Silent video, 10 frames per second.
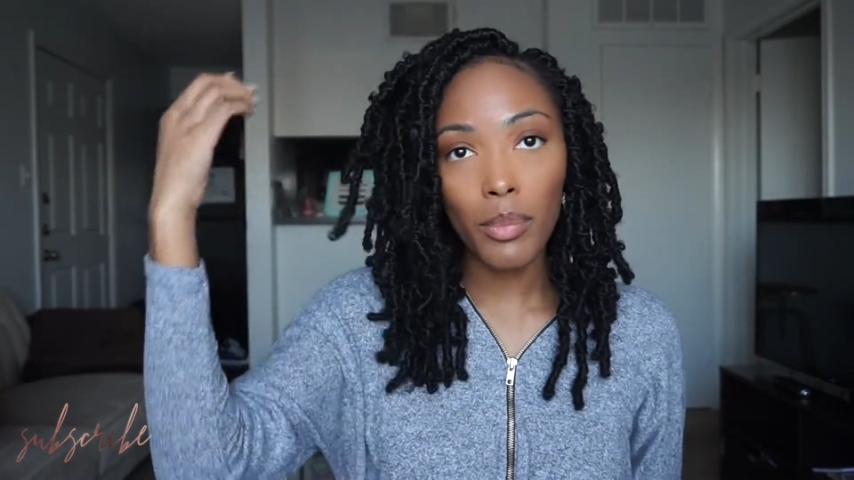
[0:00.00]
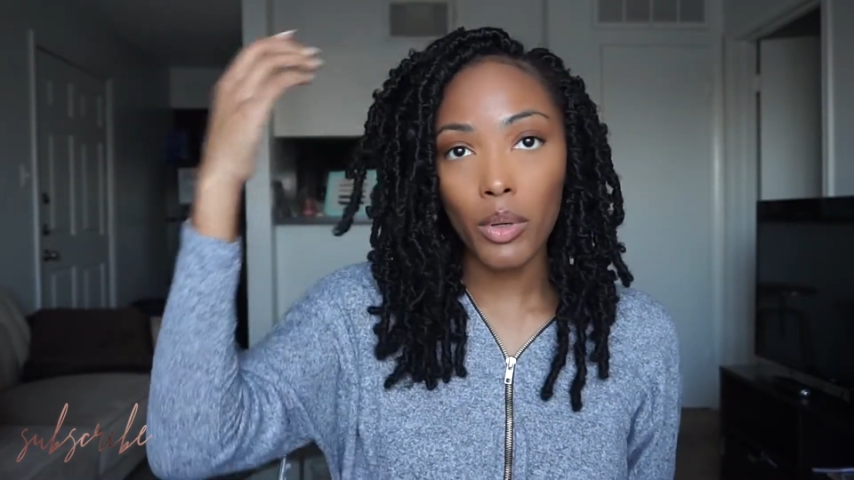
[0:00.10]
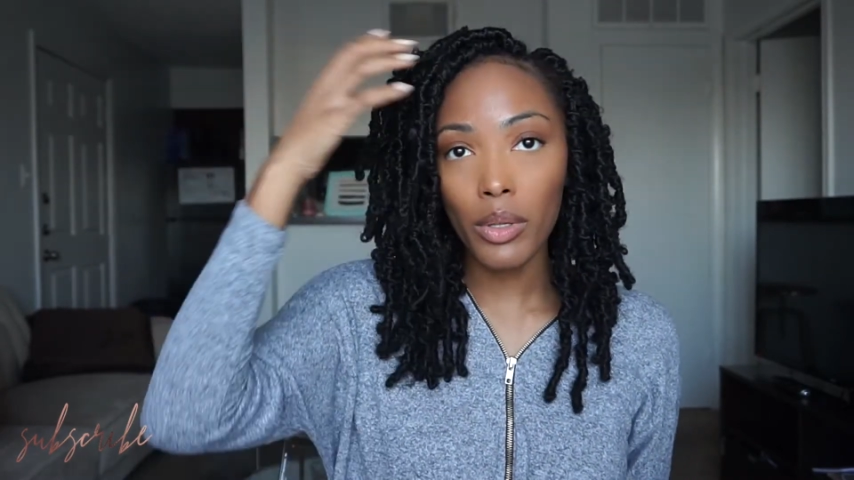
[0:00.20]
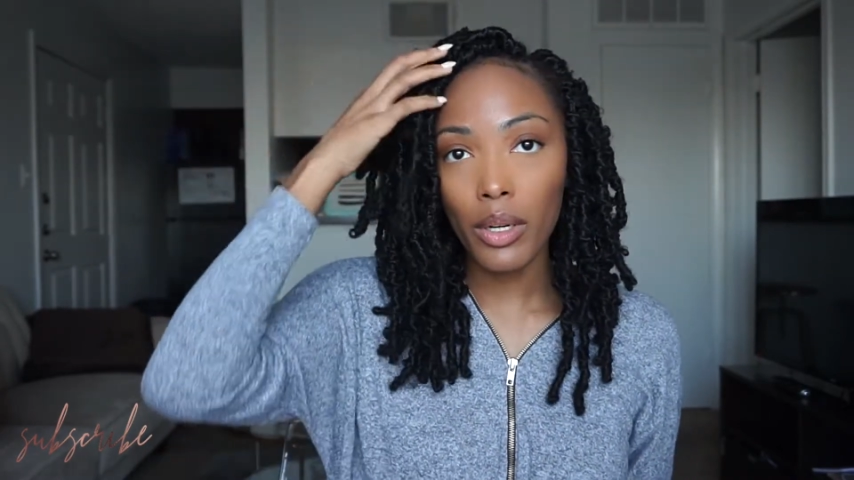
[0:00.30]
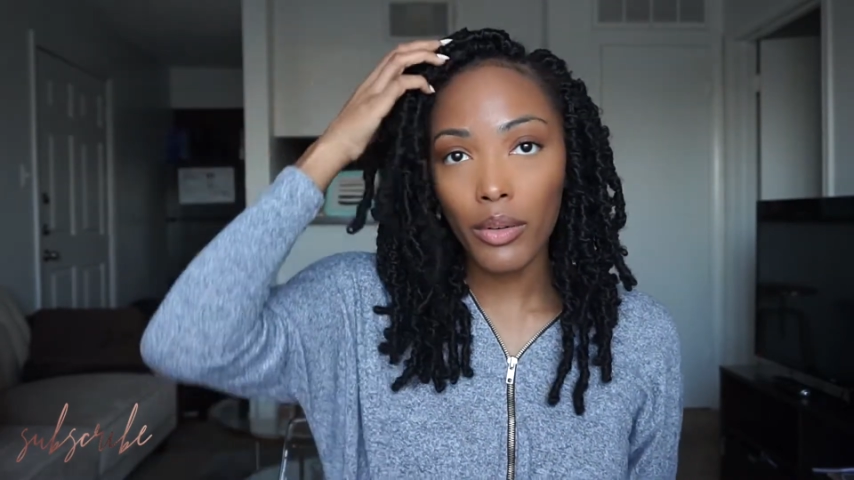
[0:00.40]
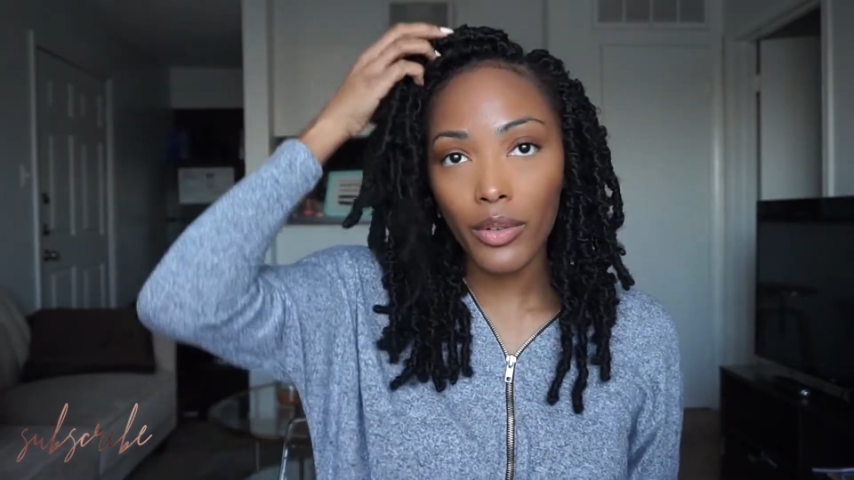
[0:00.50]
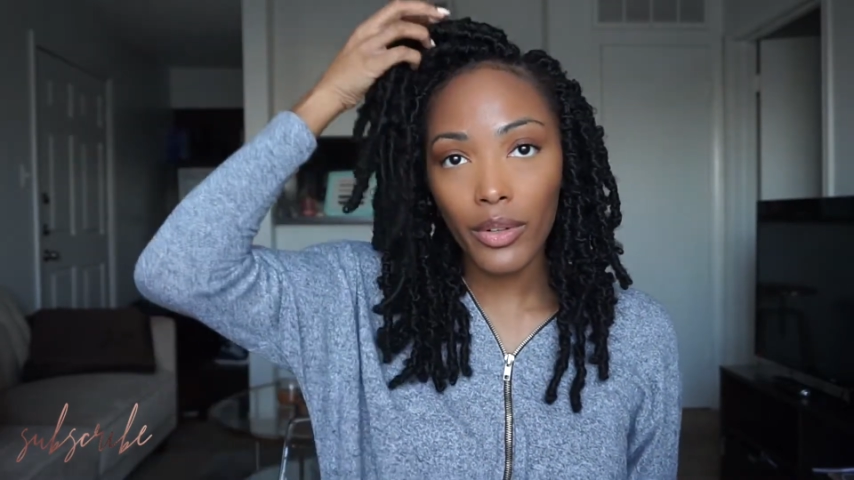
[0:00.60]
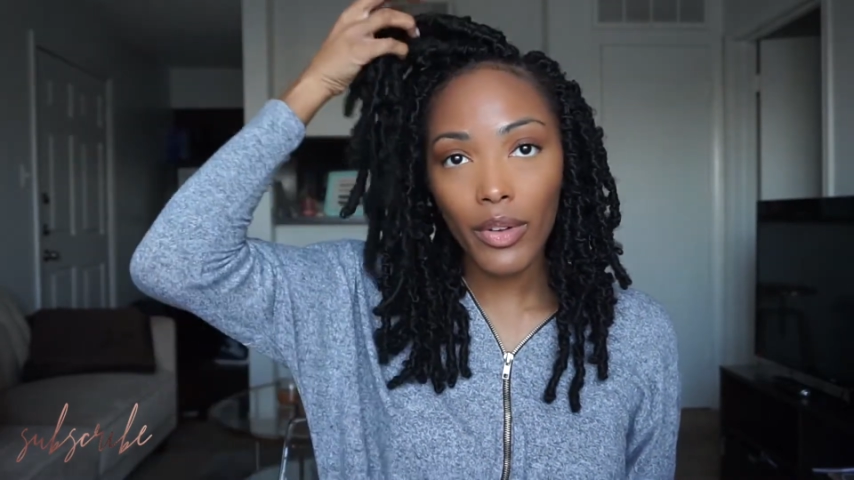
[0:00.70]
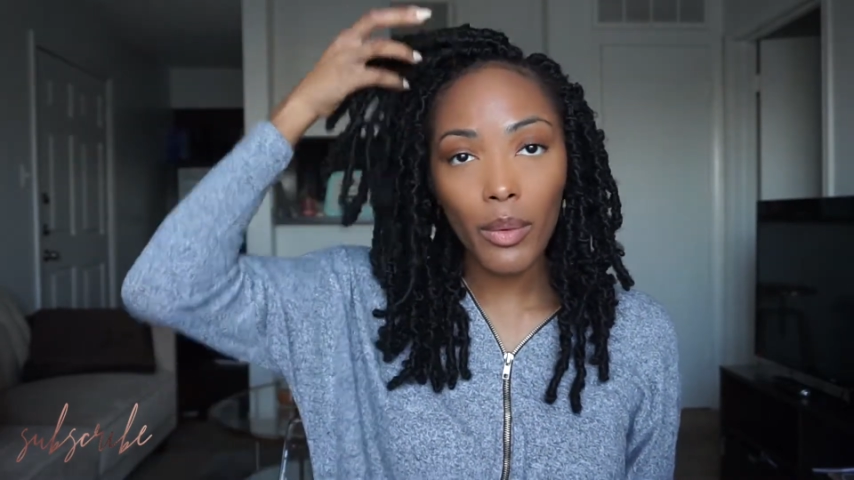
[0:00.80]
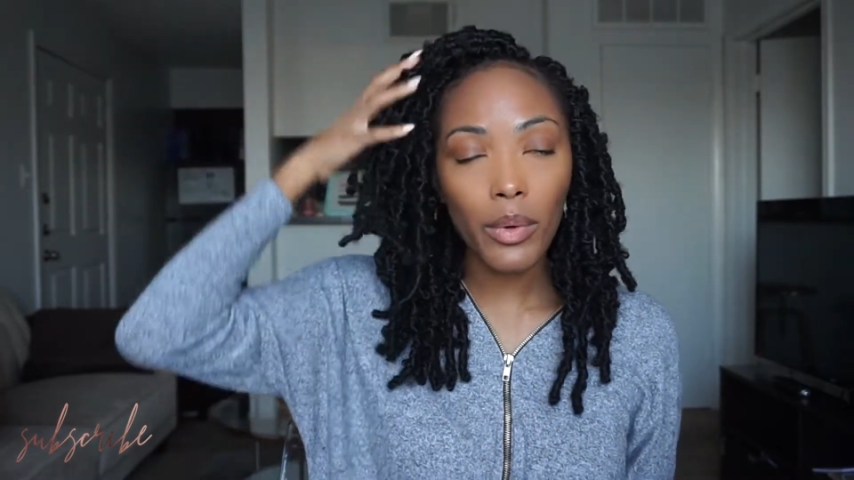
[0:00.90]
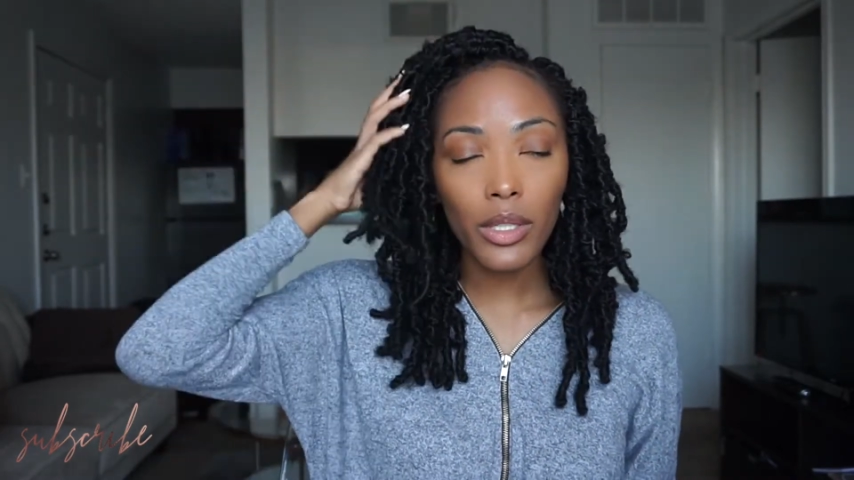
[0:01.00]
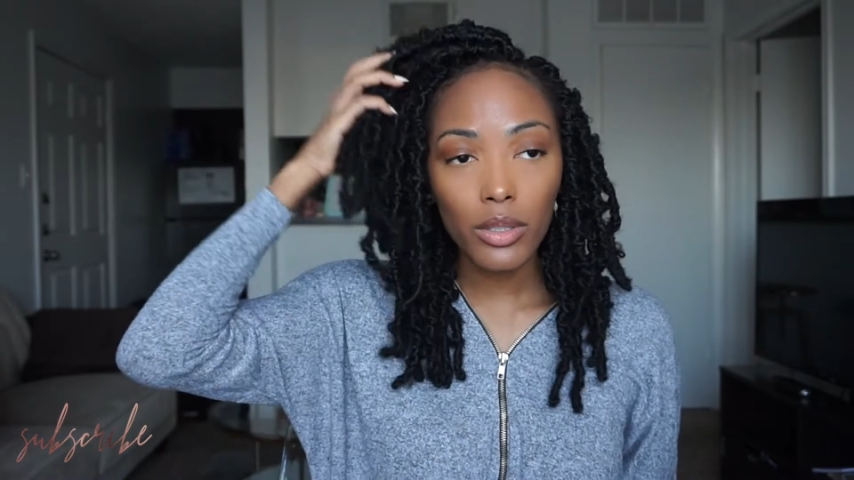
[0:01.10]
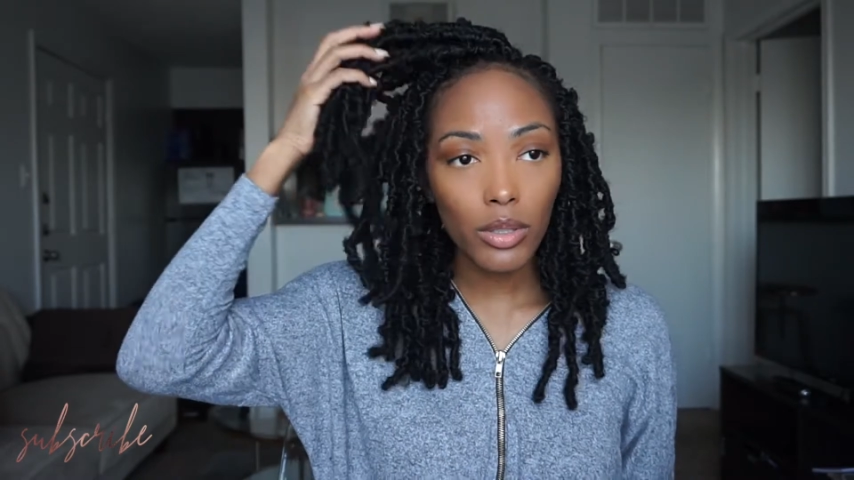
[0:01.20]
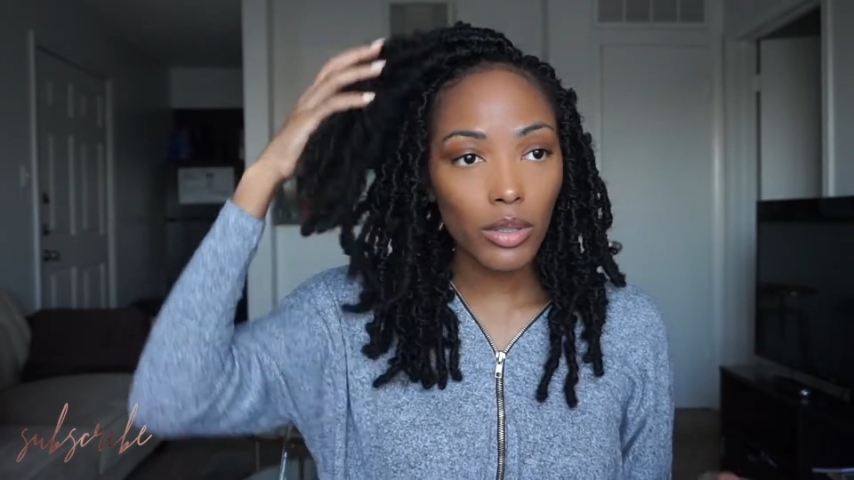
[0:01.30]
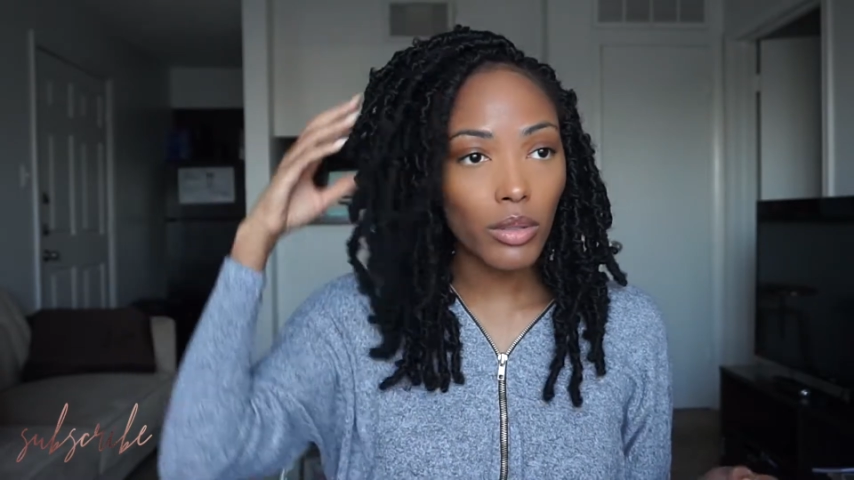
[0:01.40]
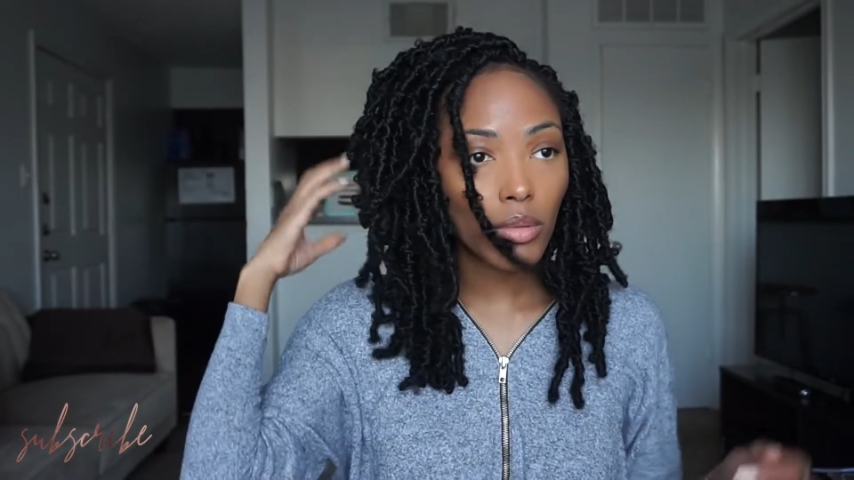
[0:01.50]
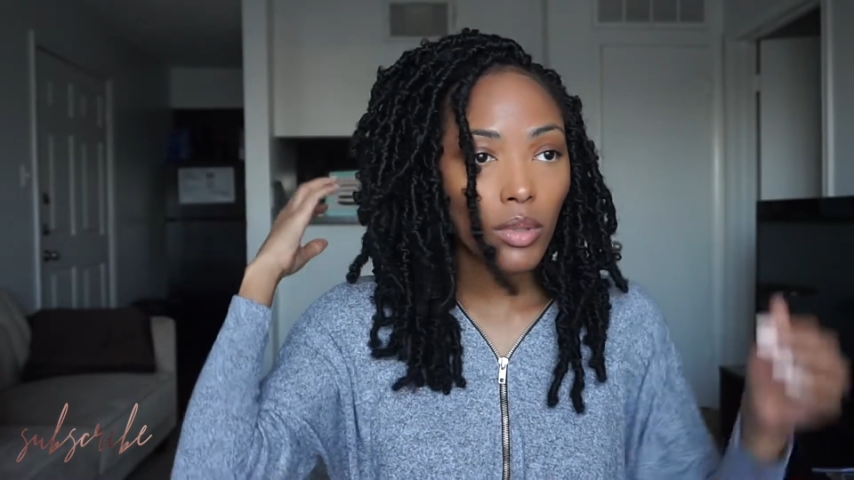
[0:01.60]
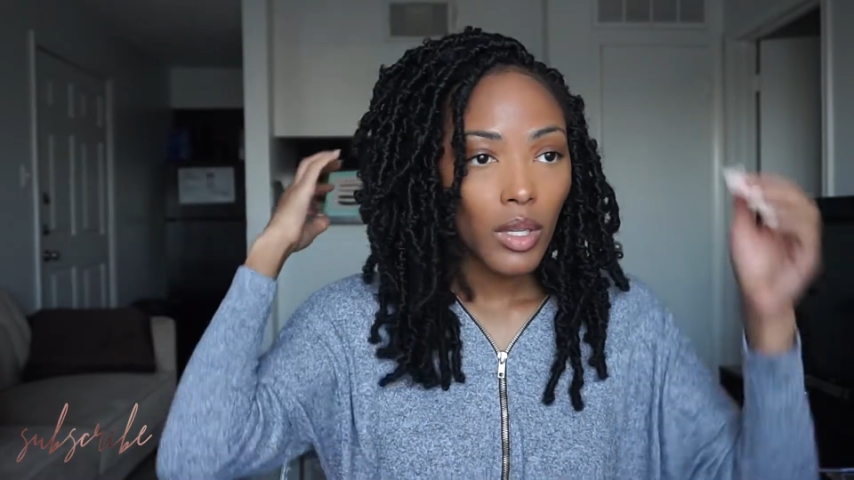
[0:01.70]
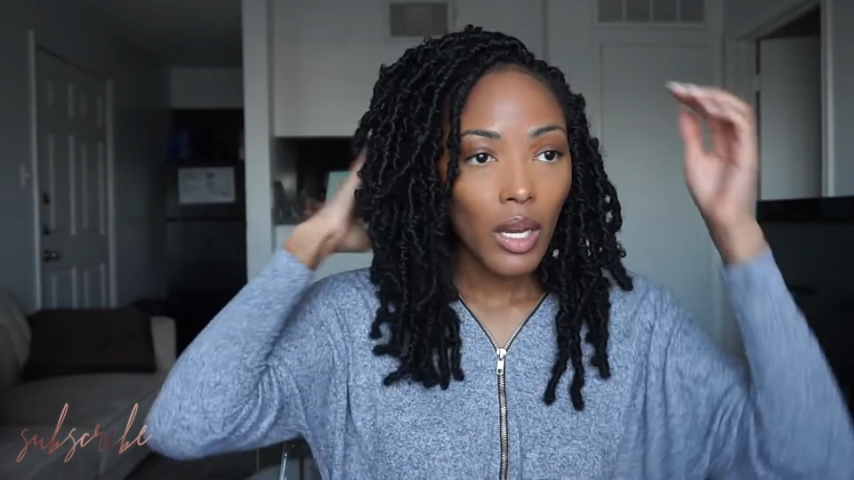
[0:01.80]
pull it over if I want to.